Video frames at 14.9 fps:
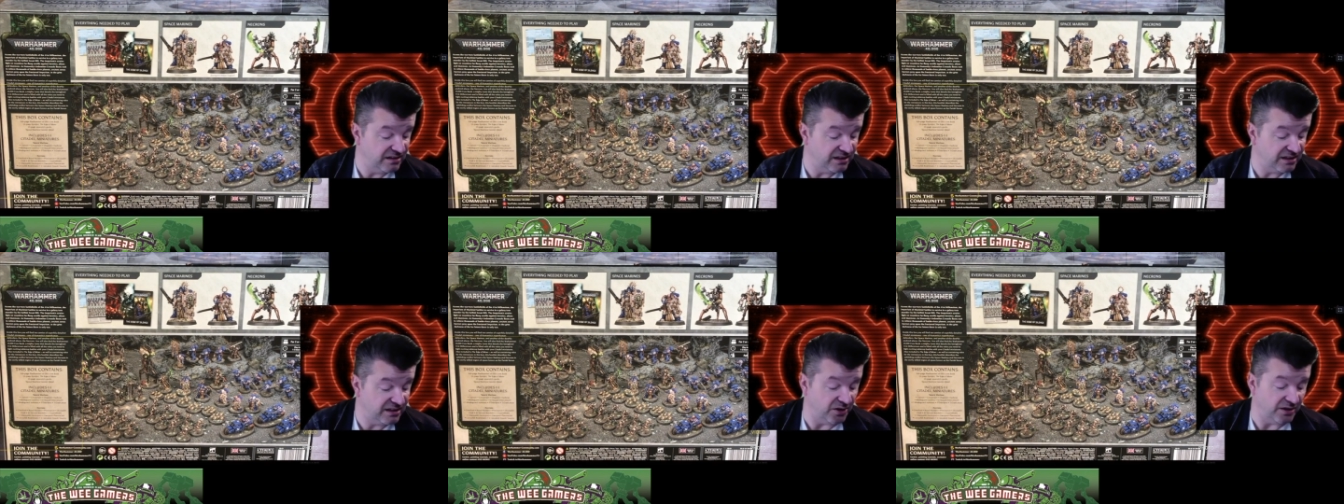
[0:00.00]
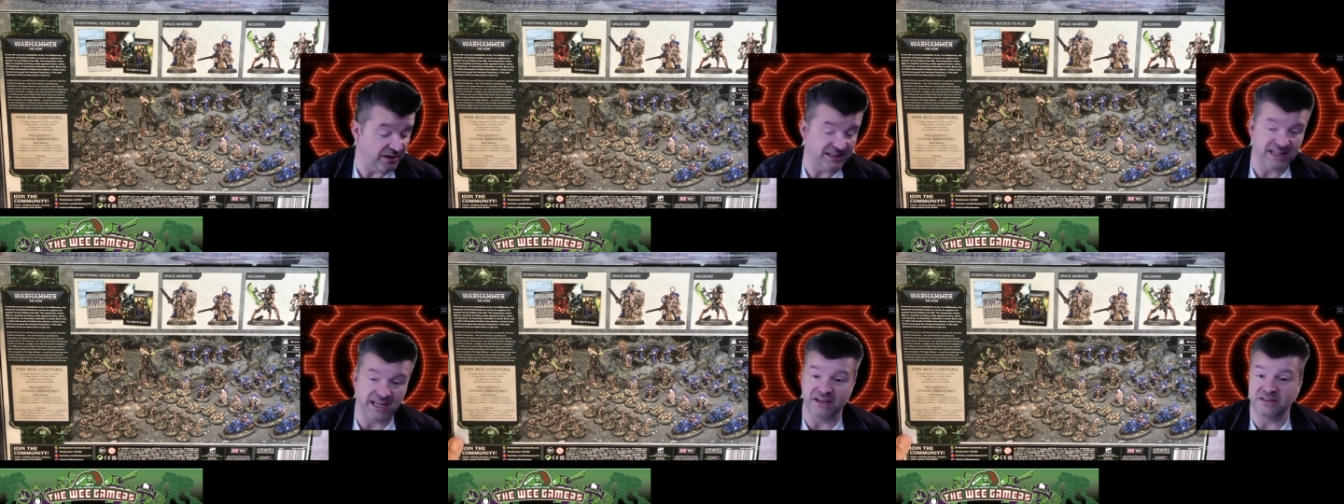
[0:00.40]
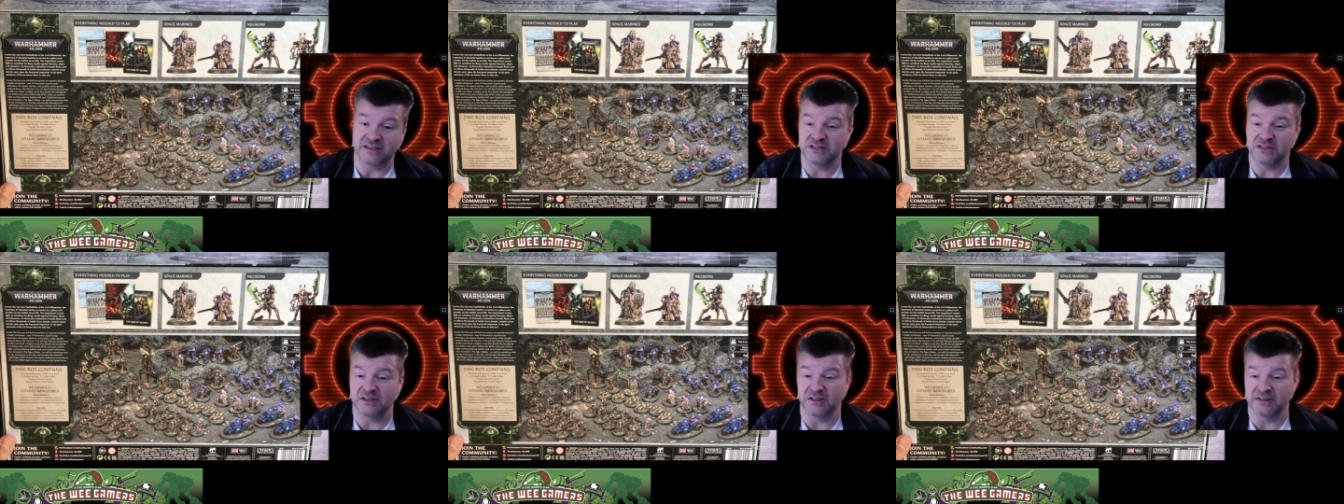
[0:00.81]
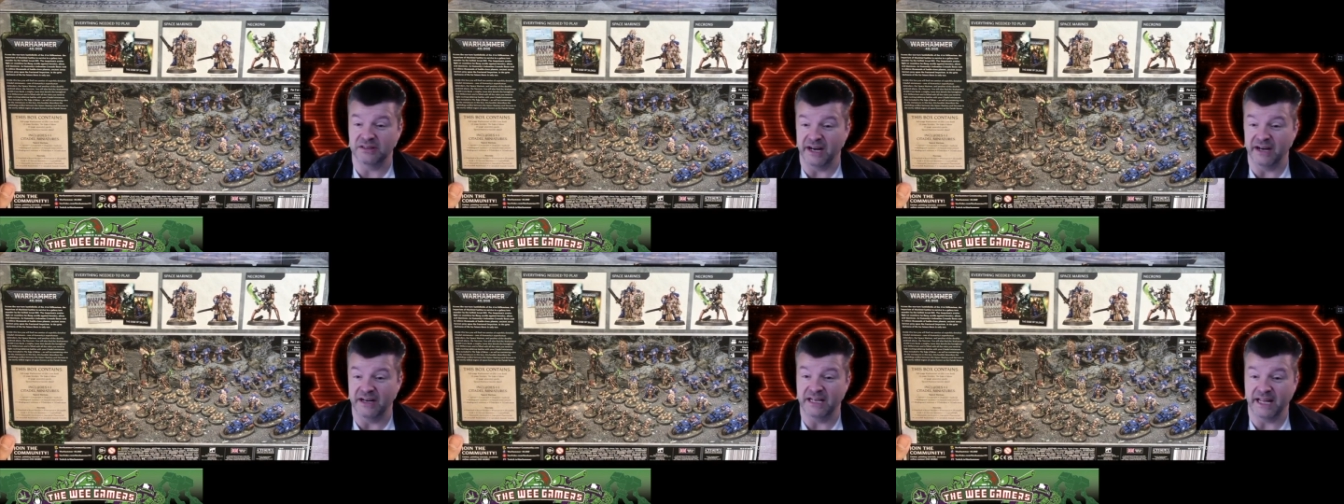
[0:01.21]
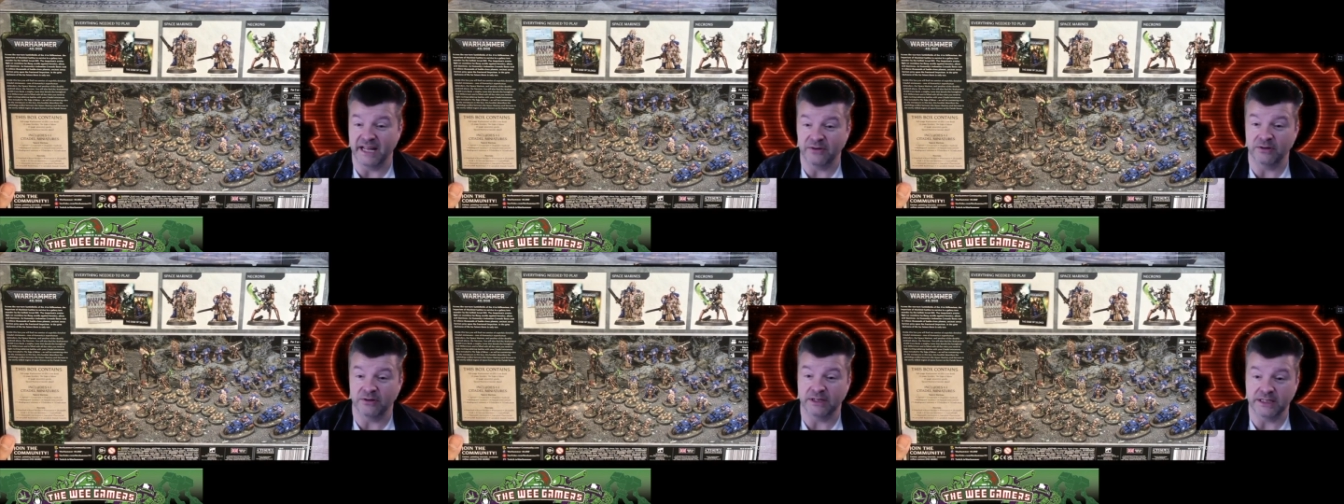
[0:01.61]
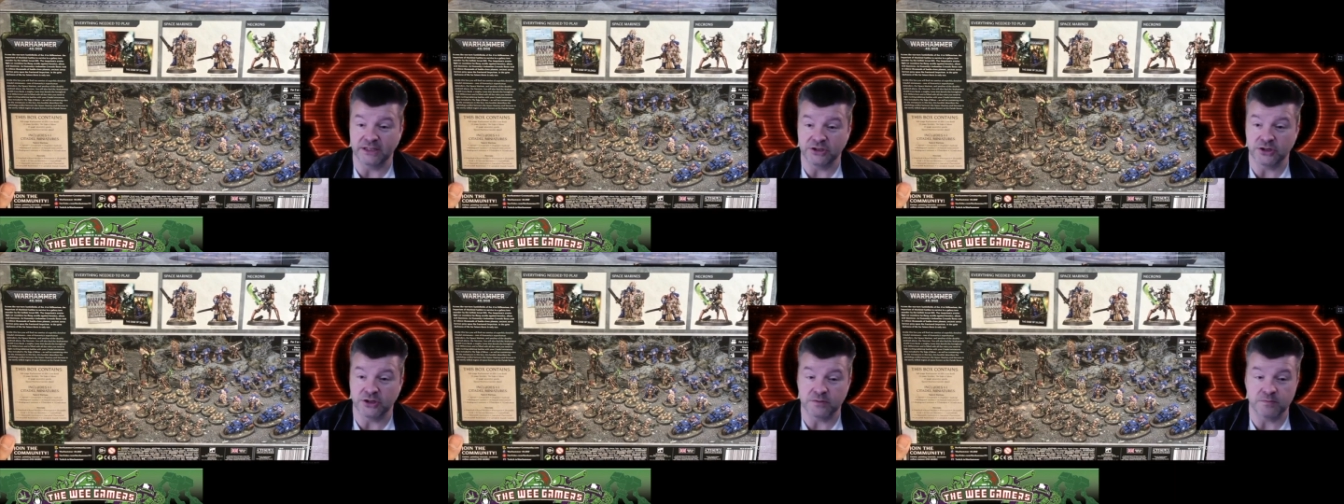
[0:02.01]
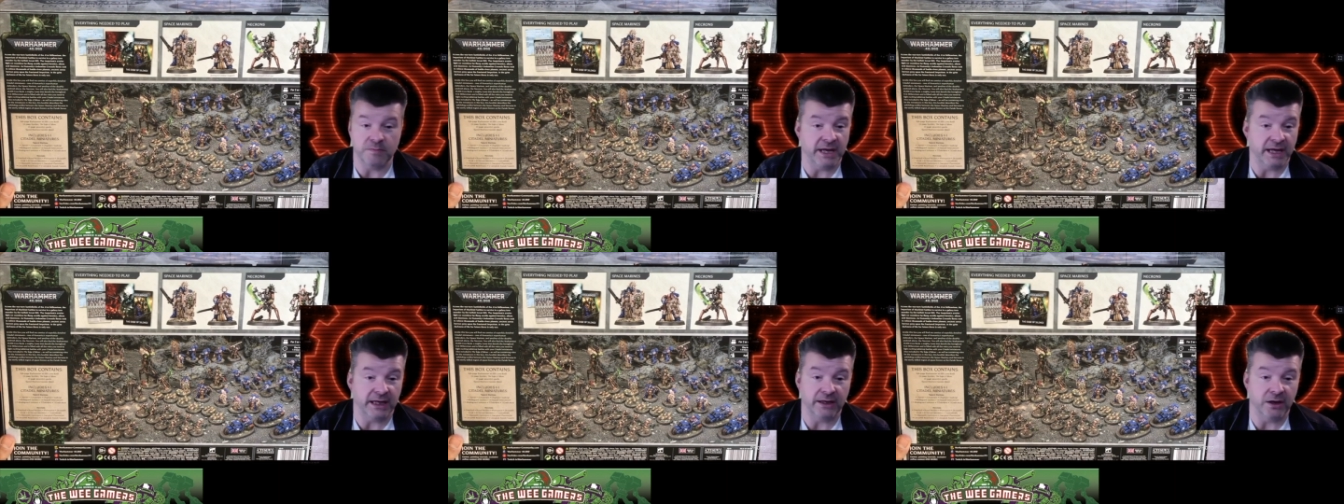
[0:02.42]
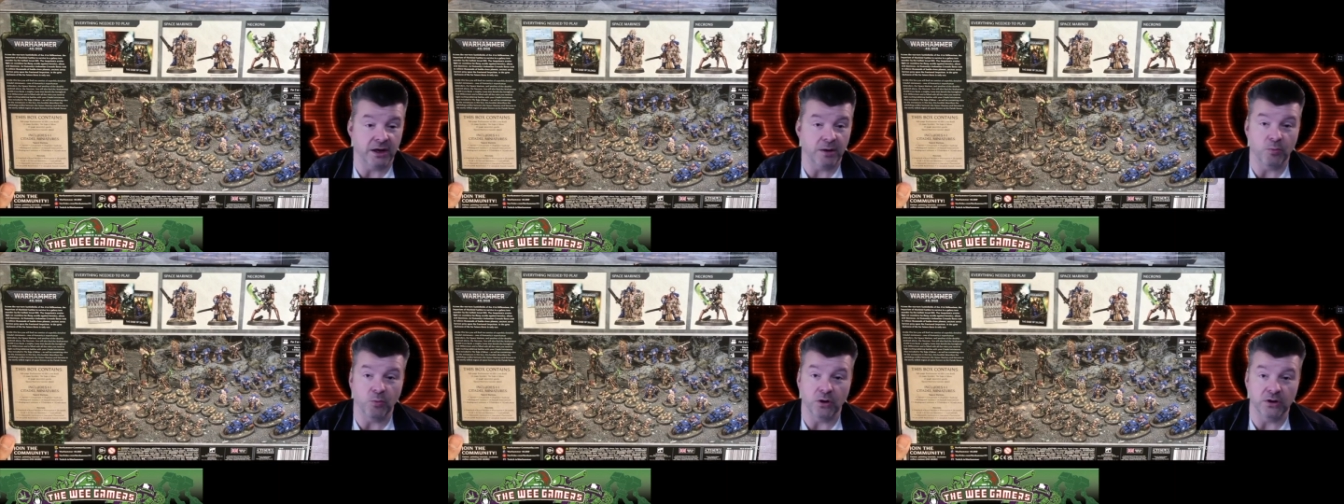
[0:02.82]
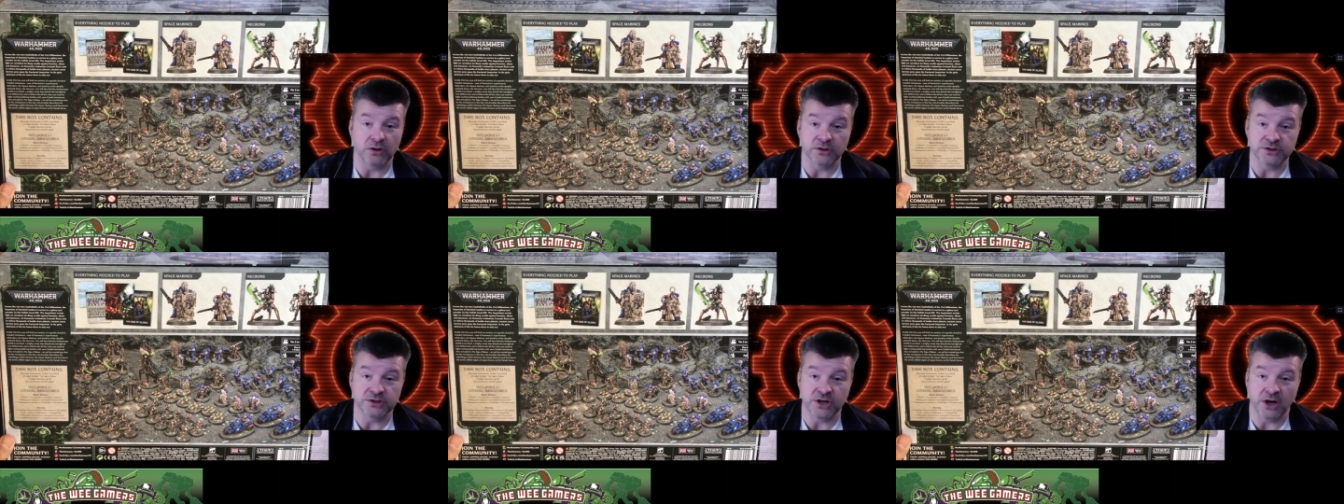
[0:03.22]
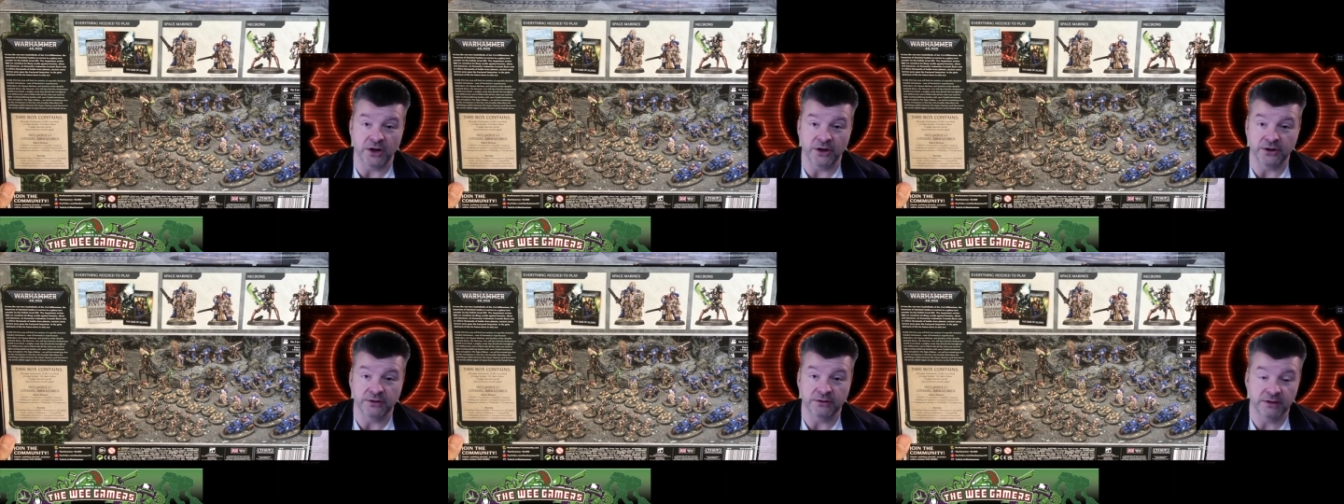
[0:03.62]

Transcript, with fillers: Can, they they're literally just making up words now.